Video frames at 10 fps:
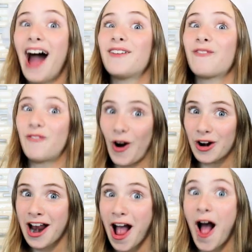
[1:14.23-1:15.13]
I
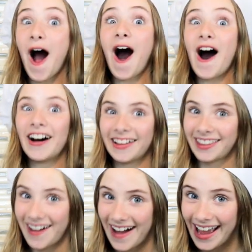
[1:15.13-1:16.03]
fart
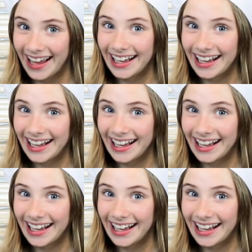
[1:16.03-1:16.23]
a lot.